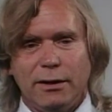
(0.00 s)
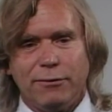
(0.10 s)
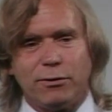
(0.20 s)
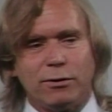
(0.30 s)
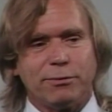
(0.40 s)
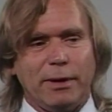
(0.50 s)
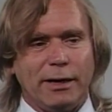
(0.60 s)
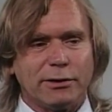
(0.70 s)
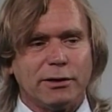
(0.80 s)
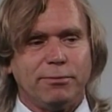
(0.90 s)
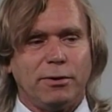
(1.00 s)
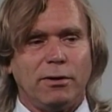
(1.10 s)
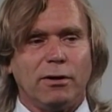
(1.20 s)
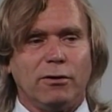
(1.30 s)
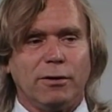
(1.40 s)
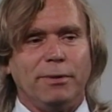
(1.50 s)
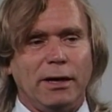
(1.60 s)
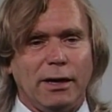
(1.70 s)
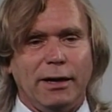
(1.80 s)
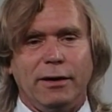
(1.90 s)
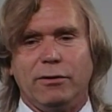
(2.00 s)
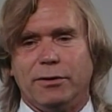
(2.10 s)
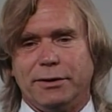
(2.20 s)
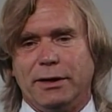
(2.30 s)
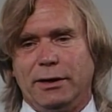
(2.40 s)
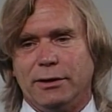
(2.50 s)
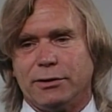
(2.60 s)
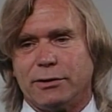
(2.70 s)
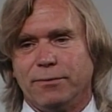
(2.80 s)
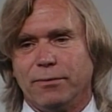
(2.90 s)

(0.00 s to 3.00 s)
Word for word: if it was basketball or ballet or tennis.